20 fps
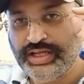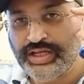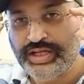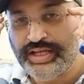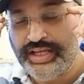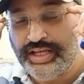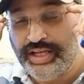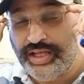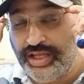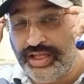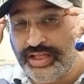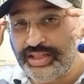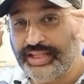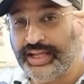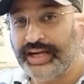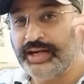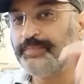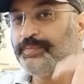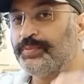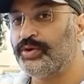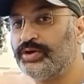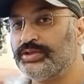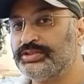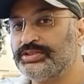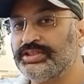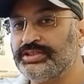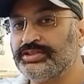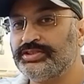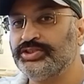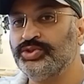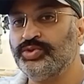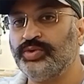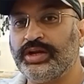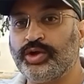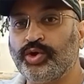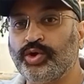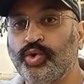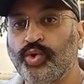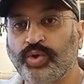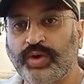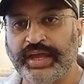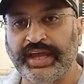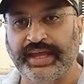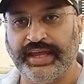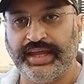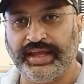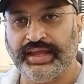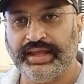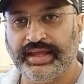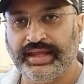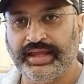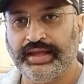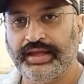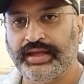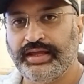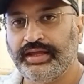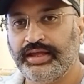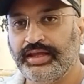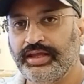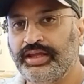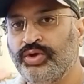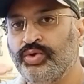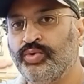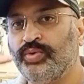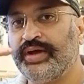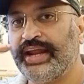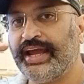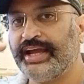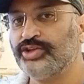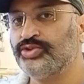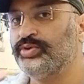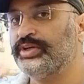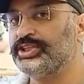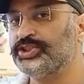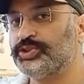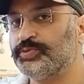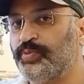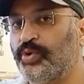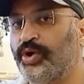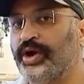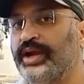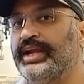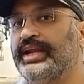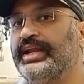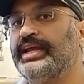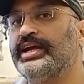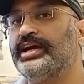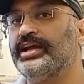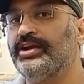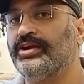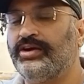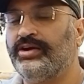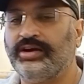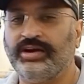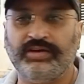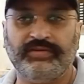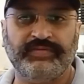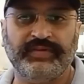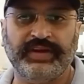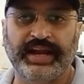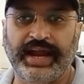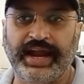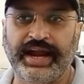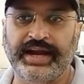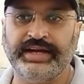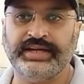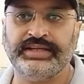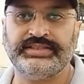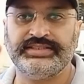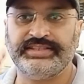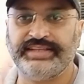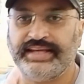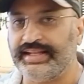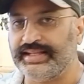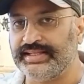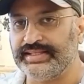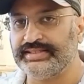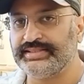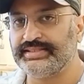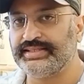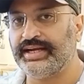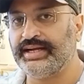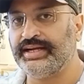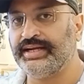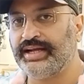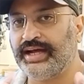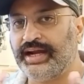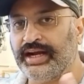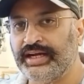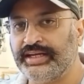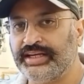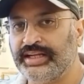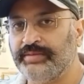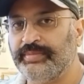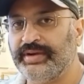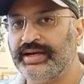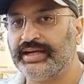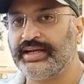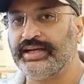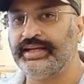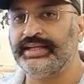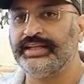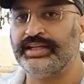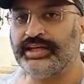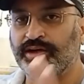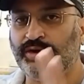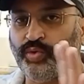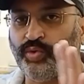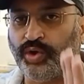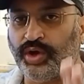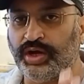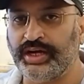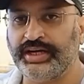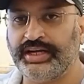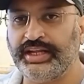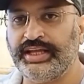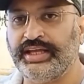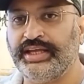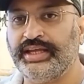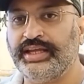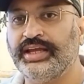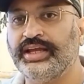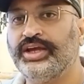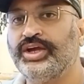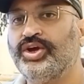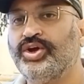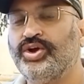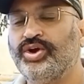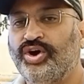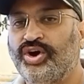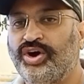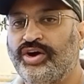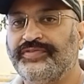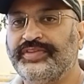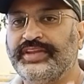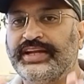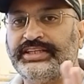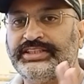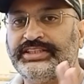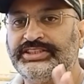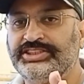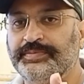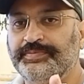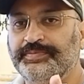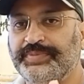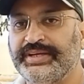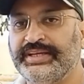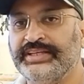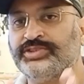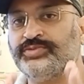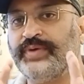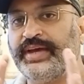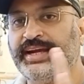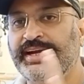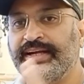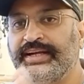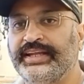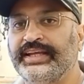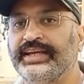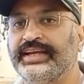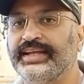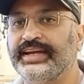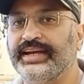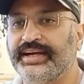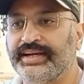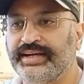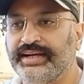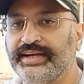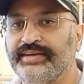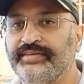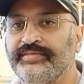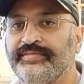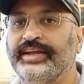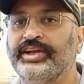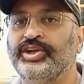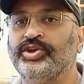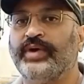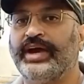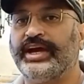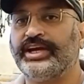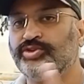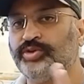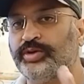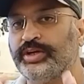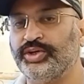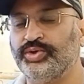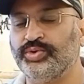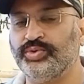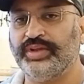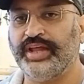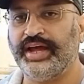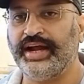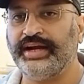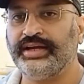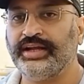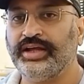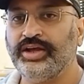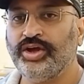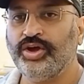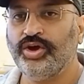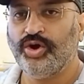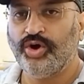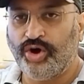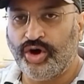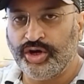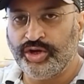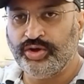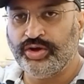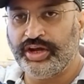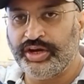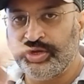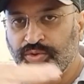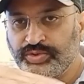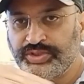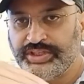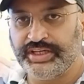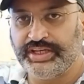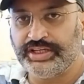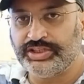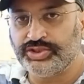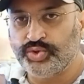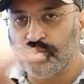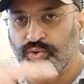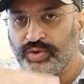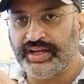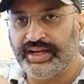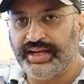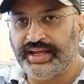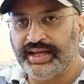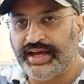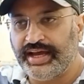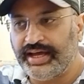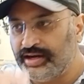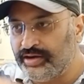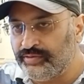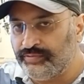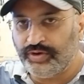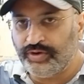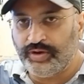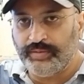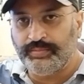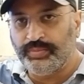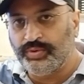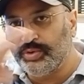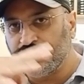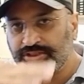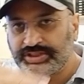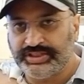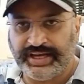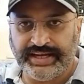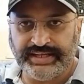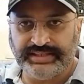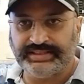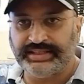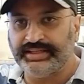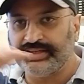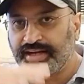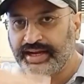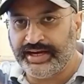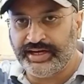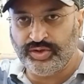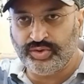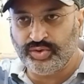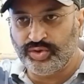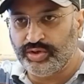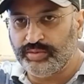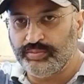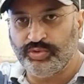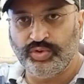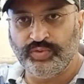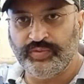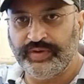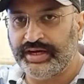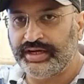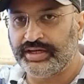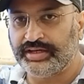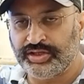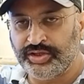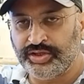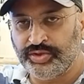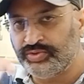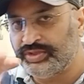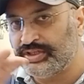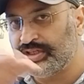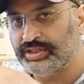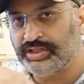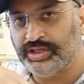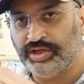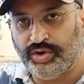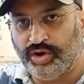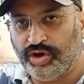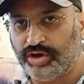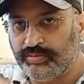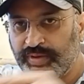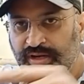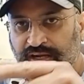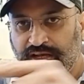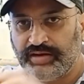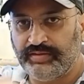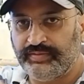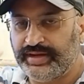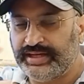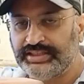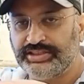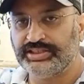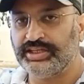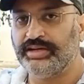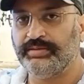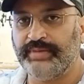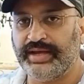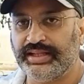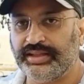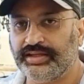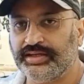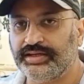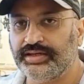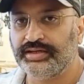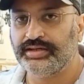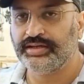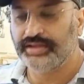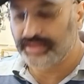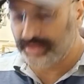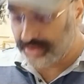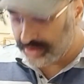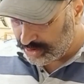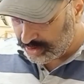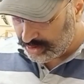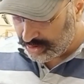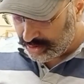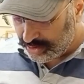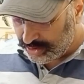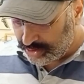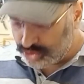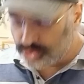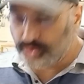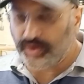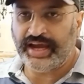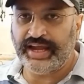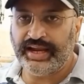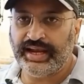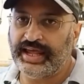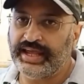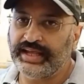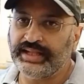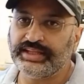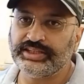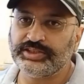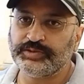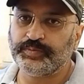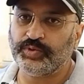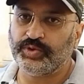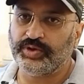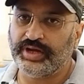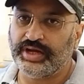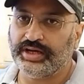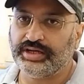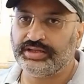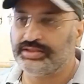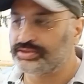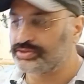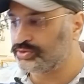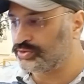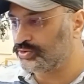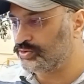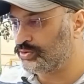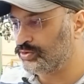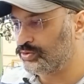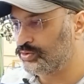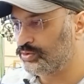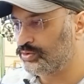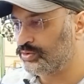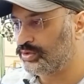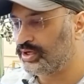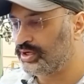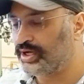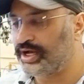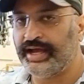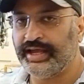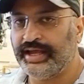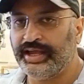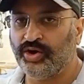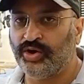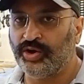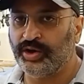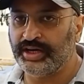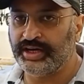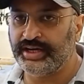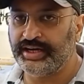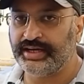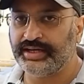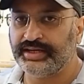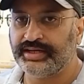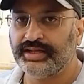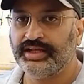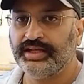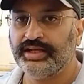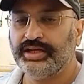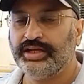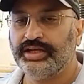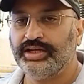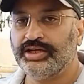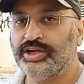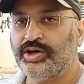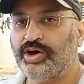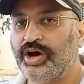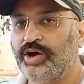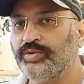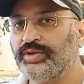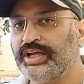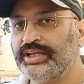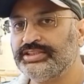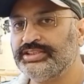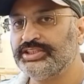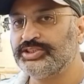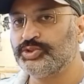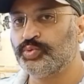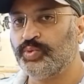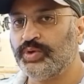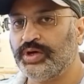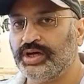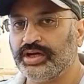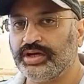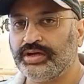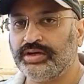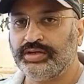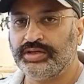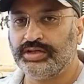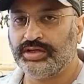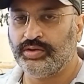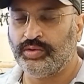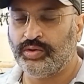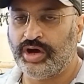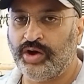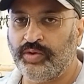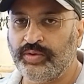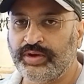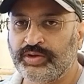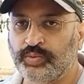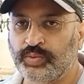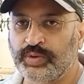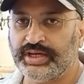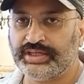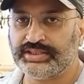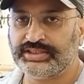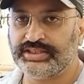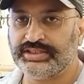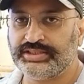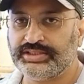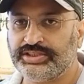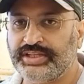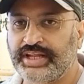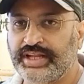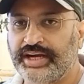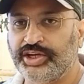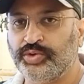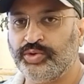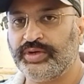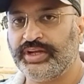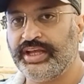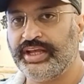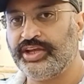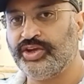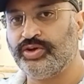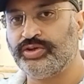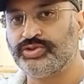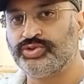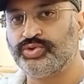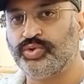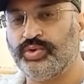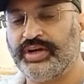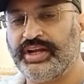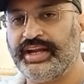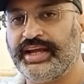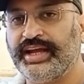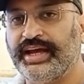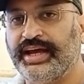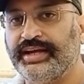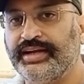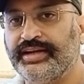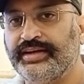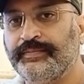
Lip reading: in that process you are cooking. You are actually spoiling a lot of NAND cells, and ultimately the quality of that chip is very degraded when you actually do that. Or you are using a soldering iron from both sides and trying to remove it using the normal conventional method. So I like this product, so I ordered it. Now how does this work? How it works is that you take your soldering iron,